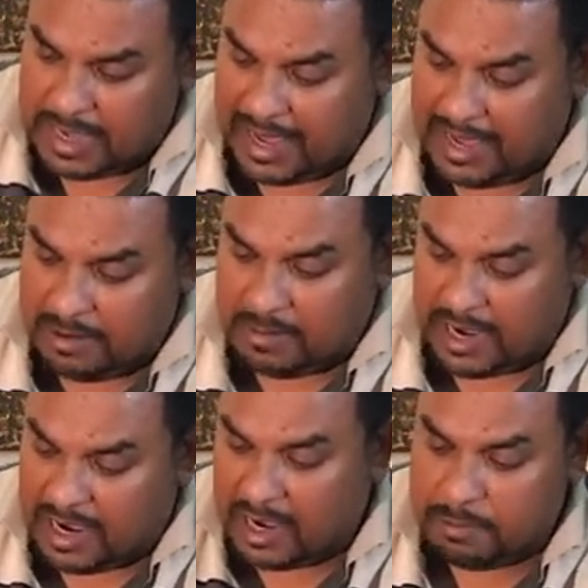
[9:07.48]
and
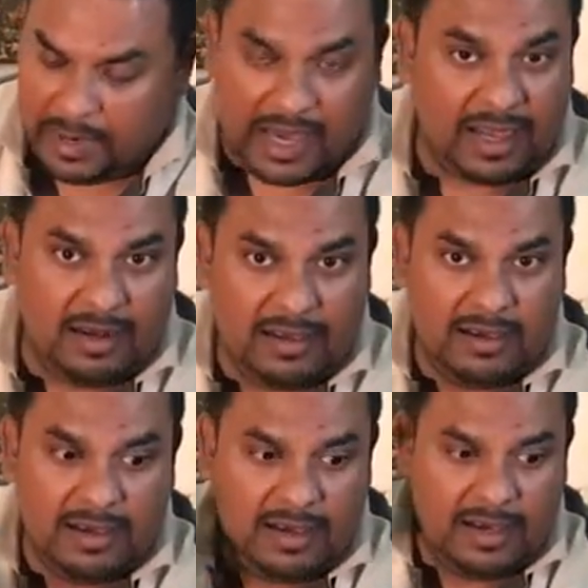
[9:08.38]
my iPad,
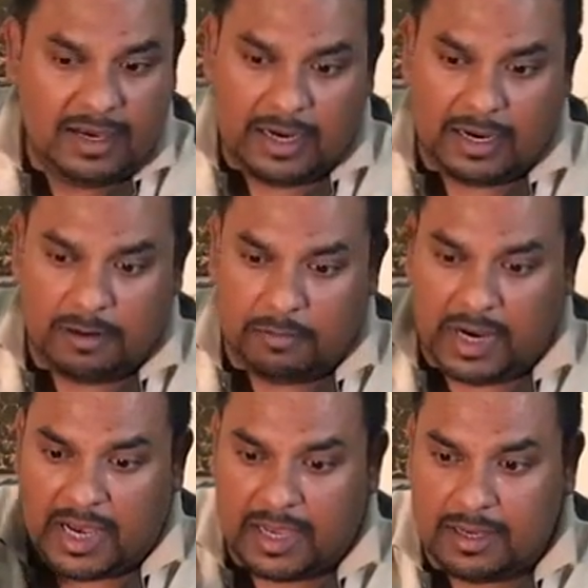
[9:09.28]

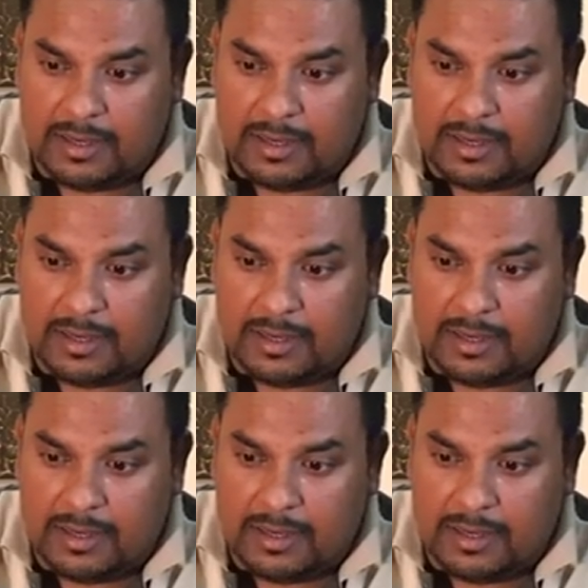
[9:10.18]
my